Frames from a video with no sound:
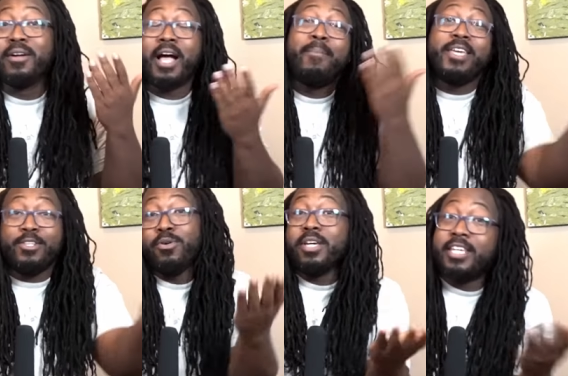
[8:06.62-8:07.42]
I mean,
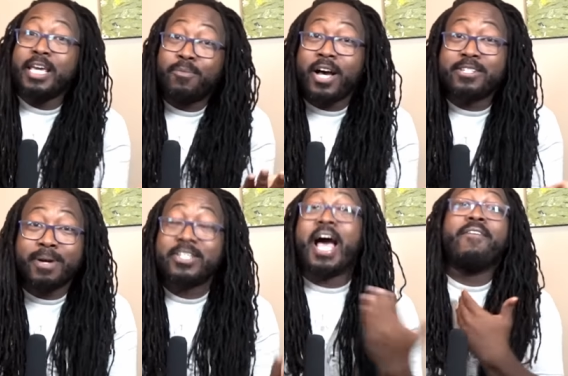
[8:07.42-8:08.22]
you can keep watching
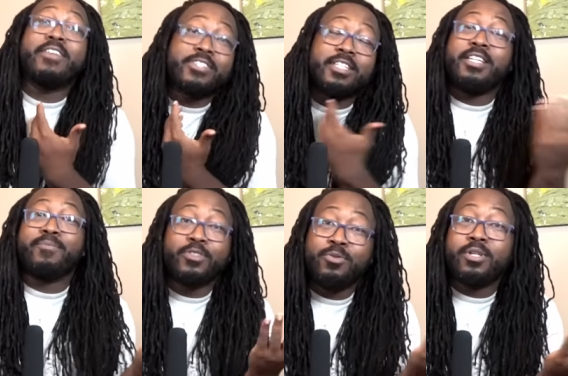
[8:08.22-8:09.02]
my Obviously,
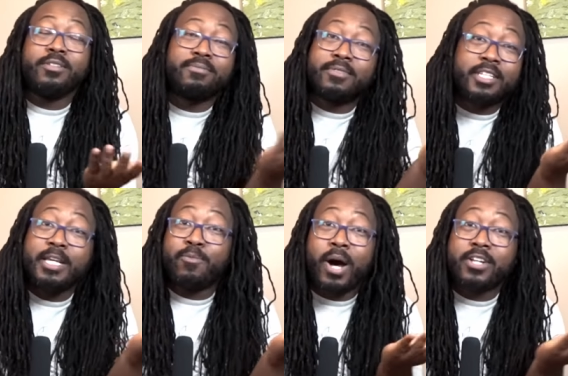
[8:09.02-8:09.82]
you can
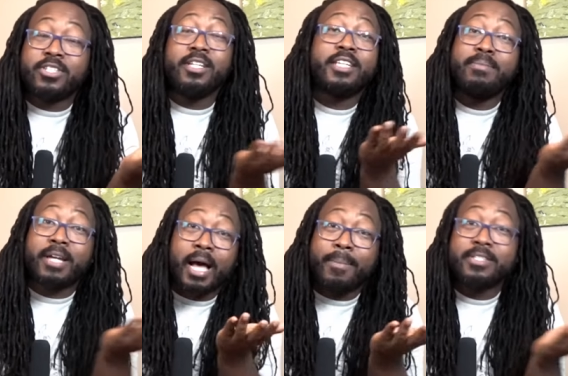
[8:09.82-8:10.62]
keep watching and keep
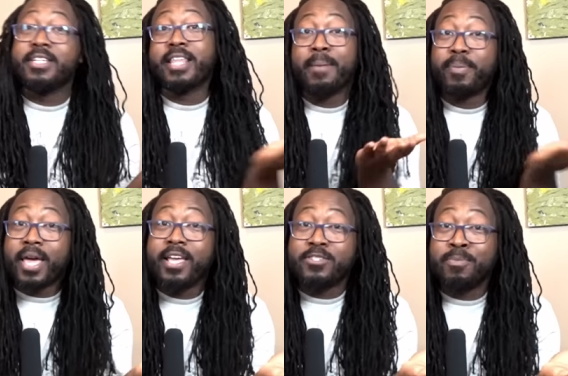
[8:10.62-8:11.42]
commenting. That
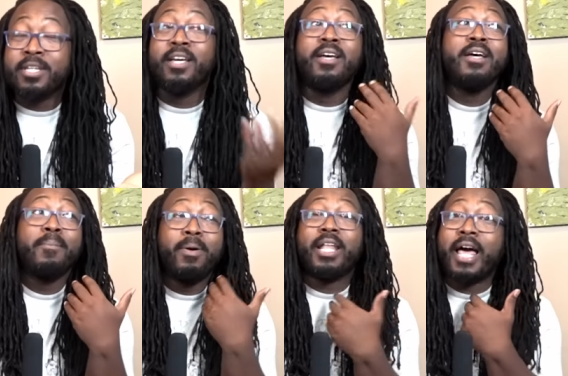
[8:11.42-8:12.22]
pays me.
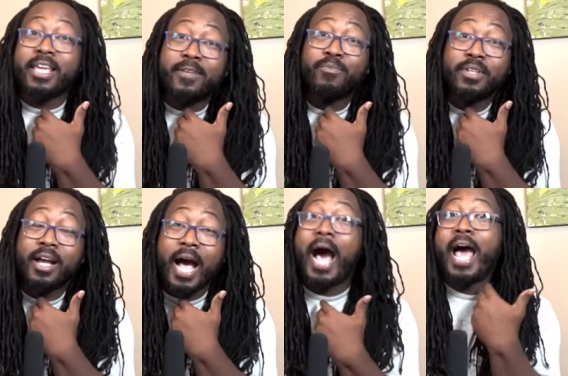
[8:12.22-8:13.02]
But like,
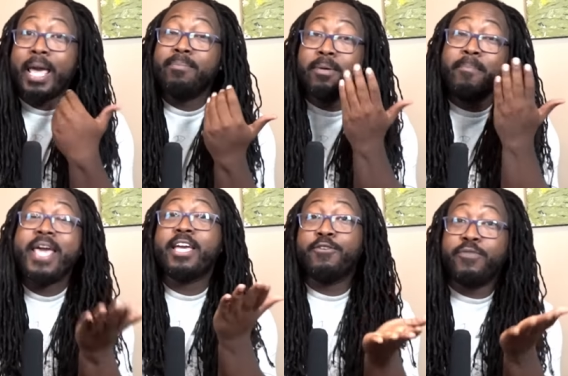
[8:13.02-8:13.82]
I'm
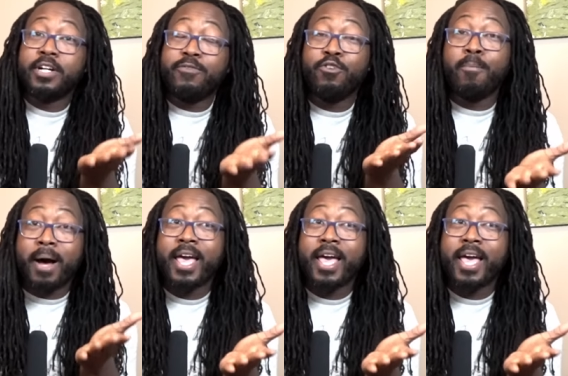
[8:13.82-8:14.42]
making fun of you on my